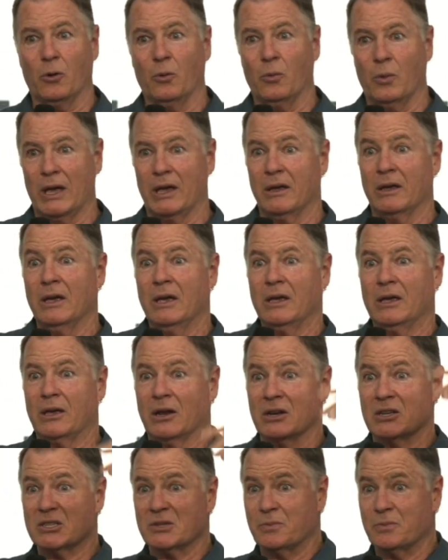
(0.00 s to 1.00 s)
or we're
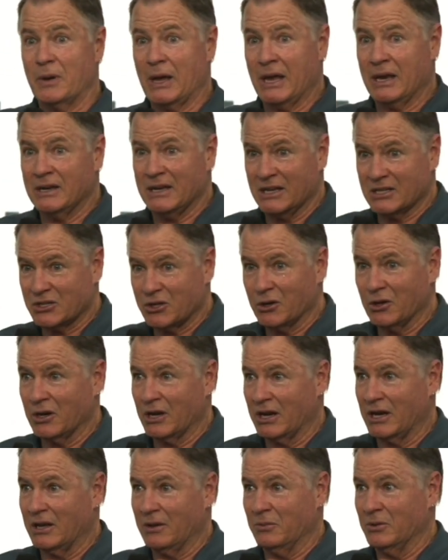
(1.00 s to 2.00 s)
going to spend
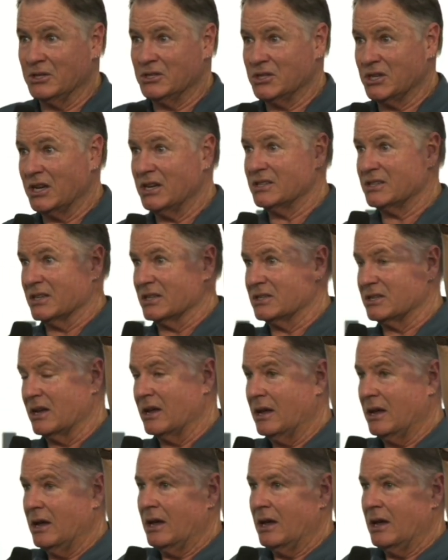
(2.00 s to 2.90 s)
eternity with Jesus.